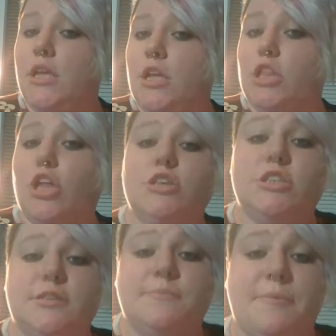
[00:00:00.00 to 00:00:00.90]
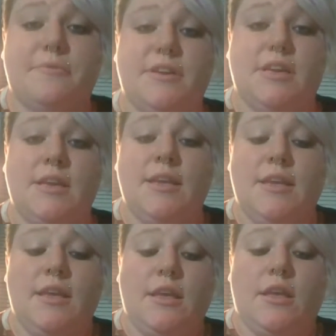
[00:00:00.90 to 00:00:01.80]
long-term memory
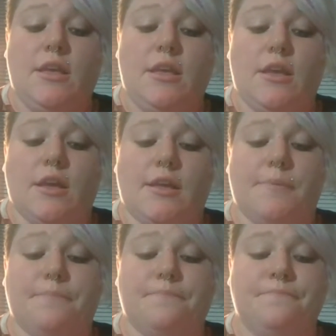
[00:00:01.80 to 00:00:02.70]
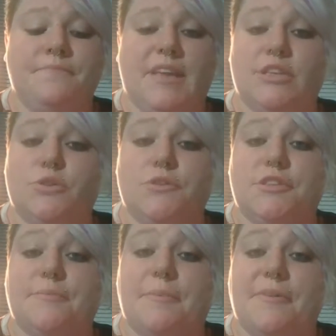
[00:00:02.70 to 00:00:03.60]
and
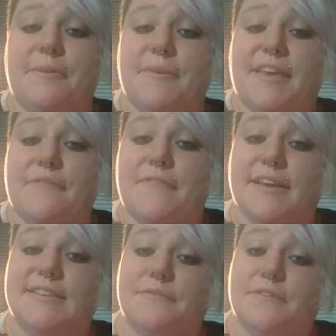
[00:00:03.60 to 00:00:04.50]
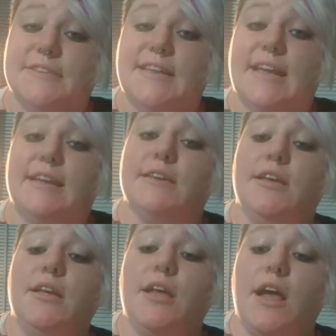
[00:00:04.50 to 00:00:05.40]
short-term memory being effective firsthand.
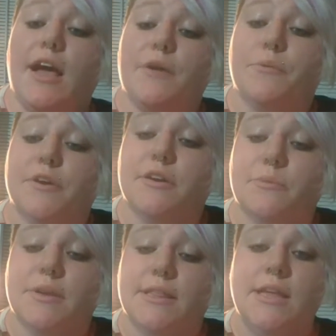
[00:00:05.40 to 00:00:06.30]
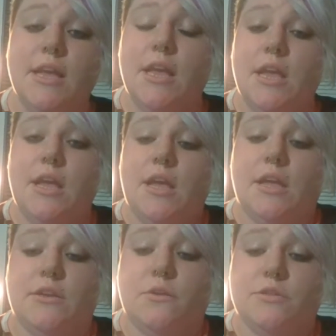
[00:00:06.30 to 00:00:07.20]
I work with
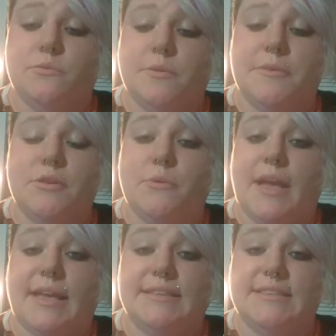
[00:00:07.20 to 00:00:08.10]
an older woman who has